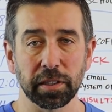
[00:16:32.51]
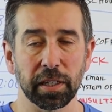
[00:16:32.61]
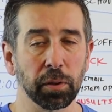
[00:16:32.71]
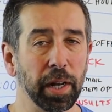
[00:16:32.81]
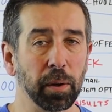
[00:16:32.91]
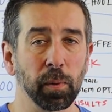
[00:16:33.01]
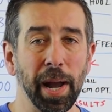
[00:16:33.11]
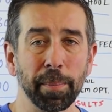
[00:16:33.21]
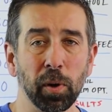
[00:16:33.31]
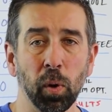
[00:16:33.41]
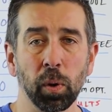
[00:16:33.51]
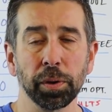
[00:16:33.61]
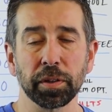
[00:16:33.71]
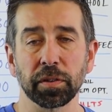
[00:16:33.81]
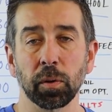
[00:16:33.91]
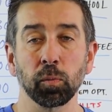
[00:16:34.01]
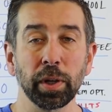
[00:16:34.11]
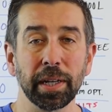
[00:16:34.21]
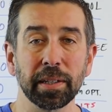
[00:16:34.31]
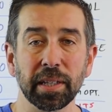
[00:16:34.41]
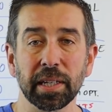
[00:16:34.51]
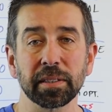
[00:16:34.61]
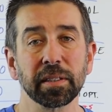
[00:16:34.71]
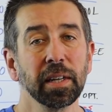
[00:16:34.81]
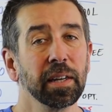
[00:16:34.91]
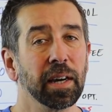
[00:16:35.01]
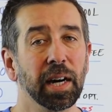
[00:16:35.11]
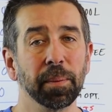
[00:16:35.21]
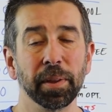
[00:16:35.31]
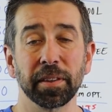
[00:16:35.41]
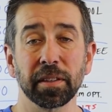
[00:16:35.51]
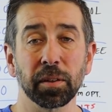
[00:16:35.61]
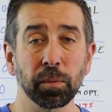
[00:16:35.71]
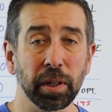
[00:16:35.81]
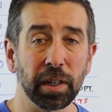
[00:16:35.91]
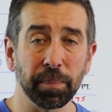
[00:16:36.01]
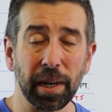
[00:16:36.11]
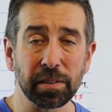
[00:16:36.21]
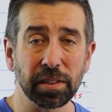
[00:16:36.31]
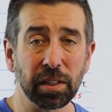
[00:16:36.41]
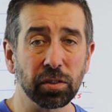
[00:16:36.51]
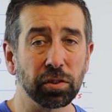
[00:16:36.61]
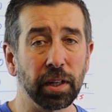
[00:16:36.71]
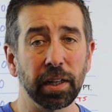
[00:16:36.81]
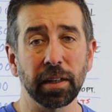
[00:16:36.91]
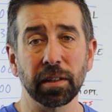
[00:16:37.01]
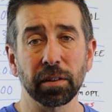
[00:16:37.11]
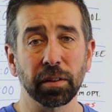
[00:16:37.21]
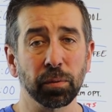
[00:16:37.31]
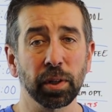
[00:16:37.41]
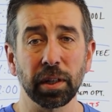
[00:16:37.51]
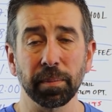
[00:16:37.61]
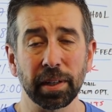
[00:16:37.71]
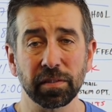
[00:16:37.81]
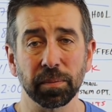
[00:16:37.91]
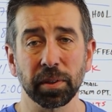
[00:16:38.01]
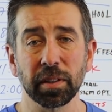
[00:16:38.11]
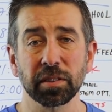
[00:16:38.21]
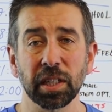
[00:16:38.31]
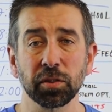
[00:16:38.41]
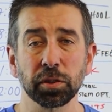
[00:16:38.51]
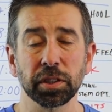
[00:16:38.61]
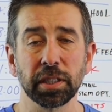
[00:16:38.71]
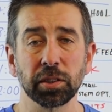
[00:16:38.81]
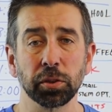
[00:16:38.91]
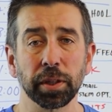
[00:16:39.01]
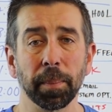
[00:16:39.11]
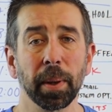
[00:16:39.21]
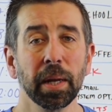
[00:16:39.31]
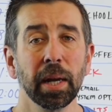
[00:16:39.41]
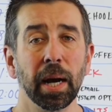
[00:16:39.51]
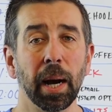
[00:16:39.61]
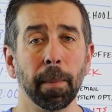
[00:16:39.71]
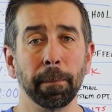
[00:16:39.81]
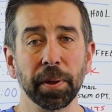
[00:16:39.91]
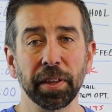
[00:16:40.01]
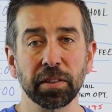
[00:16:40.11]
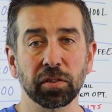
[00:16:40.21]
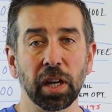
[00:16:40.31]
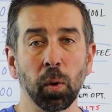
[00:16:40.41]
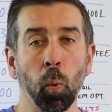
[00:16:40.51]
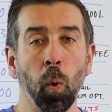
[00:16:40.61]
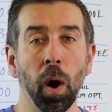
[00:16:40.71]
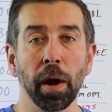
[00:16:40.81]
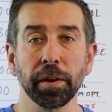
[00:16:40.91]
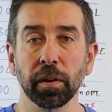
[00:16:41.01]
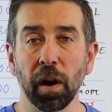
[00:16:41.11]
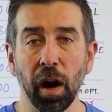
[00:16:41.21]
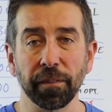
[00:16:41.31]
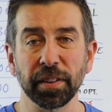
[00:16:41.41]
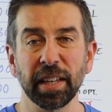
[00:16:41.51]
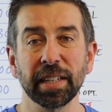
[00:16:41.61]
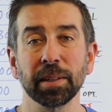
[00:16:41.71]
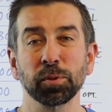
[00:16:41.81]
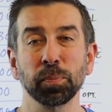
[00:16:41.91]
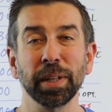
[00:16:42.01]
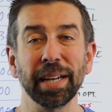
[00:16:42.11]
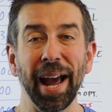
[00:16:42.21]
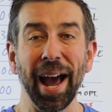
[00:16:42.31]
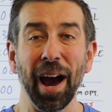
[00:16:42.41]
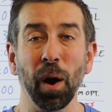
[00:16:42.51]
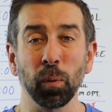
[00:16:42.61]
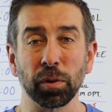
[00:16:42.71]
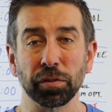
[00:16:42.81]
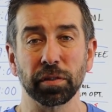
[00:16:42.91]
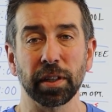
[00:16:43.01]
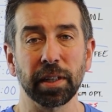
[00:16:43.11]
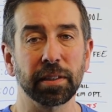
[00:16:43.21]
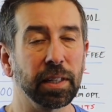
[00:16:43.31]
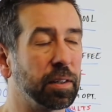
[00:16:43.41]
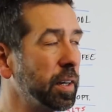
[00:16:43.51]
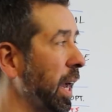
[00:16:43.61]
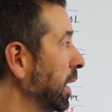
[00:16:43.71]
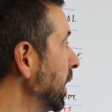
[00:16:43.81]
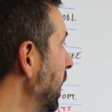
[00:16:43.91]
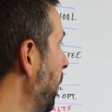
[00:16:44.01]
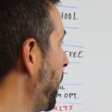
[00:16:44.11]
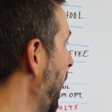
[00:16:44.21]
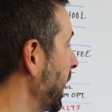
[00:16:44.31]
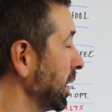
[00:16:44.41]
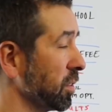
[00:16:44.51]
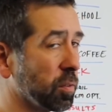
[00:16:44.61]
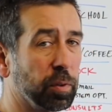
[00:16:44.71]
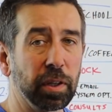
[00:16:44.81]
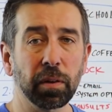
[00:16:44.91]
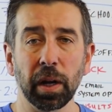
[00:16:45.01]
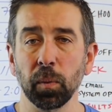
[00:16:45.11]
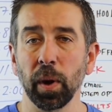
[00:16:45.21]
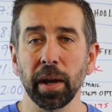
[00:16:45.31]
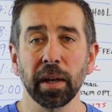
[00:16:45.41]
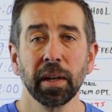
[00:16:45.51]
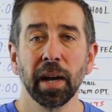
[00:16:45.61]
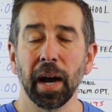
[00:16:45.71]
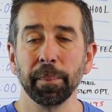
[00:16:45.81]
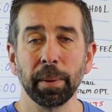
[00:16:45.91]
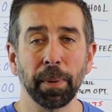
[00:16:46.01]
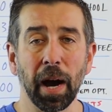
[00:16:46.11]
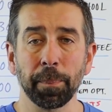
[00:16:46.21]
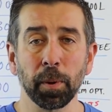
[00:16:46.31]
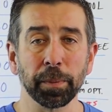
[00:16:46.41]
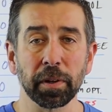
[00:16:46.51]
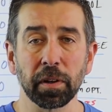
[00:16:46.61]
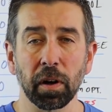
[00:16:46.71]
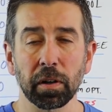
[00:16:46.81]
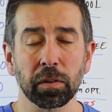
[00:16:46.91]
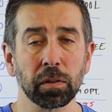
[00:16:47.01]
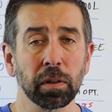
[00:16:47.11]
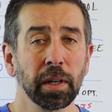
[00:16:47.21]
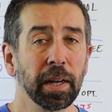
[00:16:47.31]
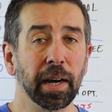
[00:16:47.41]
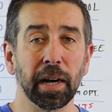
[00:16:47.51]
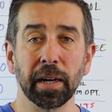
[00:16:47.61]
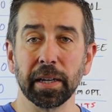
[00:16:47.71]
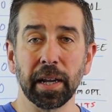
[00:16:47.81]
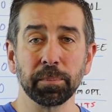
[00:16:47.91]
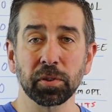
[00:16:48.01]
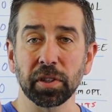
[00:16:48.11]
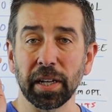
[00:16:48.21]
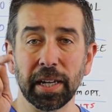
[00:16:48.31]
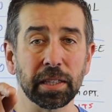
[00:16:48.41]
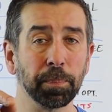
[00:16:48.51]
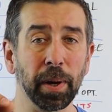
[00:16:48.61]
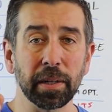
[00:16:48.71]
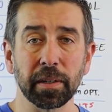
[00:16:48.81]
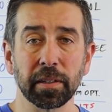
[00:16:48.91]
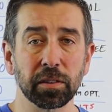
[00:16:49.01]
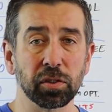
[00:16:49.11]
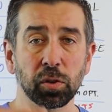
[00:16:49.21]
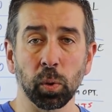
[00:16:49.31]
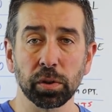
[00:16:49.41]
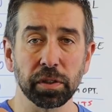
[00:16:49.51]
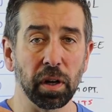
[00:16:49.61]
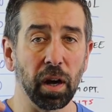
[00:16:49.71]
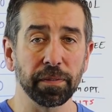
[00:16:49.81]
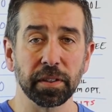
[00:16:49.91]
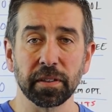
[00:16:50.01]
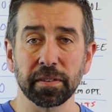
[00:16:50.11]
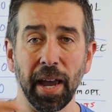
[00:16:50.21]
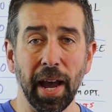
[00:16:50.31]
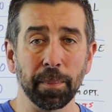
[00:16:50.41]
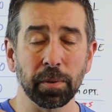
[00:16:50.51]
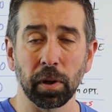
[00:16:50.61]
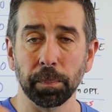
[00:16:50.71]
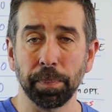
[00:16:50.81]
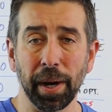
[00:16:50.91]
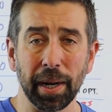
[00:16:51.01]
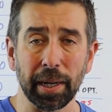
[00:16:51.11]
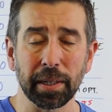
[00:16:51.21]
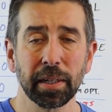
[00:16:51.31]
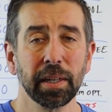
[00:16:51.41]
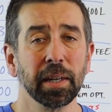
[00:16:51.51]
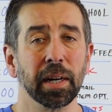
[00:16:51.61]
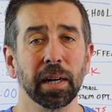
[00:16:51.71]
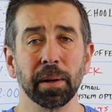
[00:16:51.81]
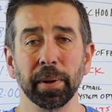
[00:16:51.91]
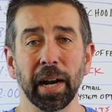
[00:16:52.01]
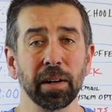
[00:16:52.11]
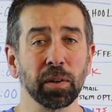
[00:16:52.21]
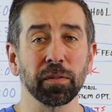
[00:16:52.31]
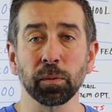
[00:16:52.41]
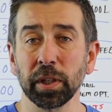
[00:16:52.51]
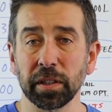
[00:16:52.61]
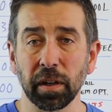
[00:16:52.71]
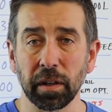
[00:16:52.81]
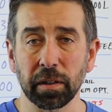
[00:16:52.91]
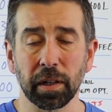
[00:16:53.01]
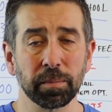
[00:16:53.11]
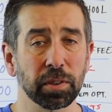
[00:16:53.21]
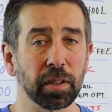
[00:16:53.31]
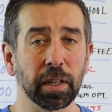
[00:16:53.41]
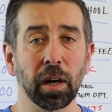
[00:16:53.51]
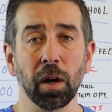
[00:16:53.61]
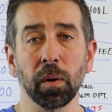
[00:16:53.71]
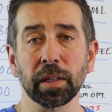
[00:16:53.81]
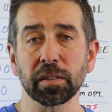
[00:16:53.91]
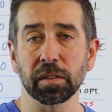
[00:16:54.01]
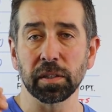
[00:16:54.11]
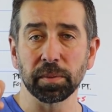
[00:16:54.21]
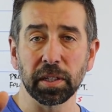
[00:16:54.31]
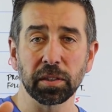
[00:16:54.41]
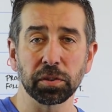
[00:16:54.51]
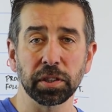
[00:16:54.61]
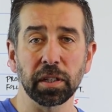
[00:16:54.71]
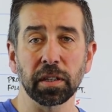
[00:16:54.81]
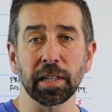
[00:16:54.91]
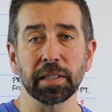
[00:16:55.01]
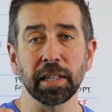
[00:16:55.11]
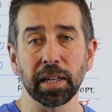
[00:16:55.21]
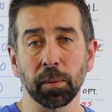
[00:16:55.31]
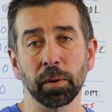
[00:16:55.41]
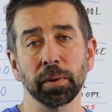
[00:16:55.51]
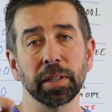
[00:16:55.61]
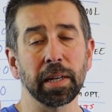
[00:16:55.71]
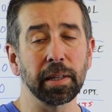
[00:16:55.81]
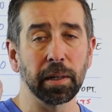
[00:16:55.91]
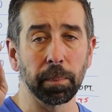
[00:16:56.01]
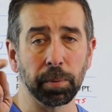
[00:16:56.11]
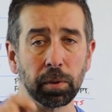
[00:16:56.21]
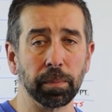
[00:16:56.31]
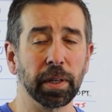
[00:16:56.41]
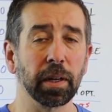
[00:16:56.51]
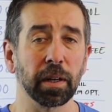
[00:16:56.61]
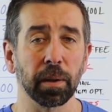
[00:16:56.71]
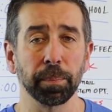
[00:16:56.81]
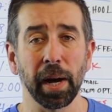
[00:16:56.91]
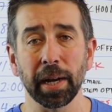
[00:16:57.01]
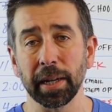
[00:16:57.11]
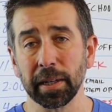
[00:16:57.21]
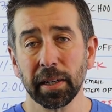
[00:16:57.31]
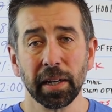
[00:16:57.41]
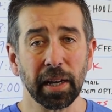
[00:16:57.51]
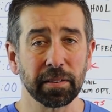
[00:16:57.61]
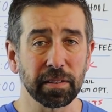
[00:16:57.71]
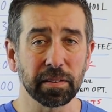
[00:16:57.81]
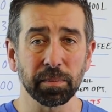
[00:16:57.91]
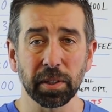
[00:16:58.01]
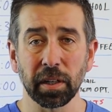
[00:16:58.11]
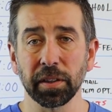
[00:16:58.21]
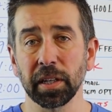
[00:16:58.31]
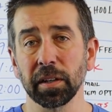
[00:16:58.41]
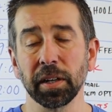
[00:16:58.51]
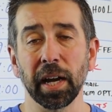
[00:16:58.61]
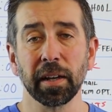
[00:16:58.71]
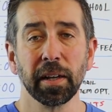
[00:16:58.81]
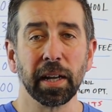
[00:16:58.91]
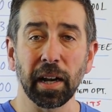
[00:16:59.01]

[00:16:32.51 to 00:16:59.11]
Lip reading: They go down a rabbit hole. They start reading this. They think they're reading about sales training, or they're reading about something that's interesting to them, but they just kind of wander off and they end up spending hours looking at the internet. Pocket is a really great way. I may pop open an article and I'm just going to hit the button that stores it off to this app called Pocket. And I don't even read the article. I'm just like, oh, I saw something interesting on LinkedIn. I want to read that later. Boom, hit it on Pocket. I see something on the internet.